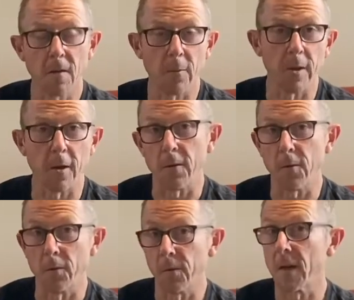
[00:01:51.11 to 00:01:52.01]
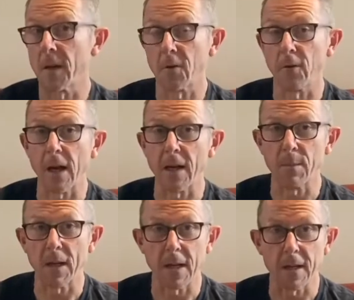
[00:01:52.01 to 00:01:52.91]
that we don't sort of start
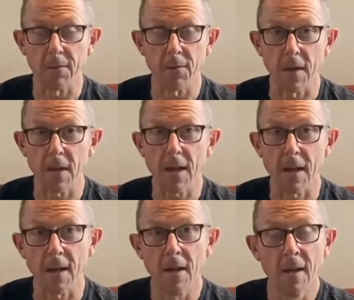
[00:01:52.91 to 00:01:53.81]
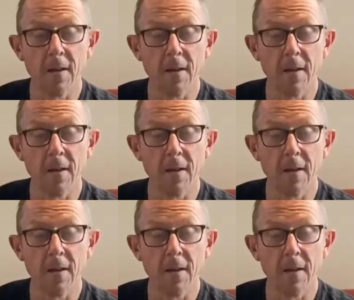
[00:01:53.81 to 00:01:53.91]
creating money out of thin air,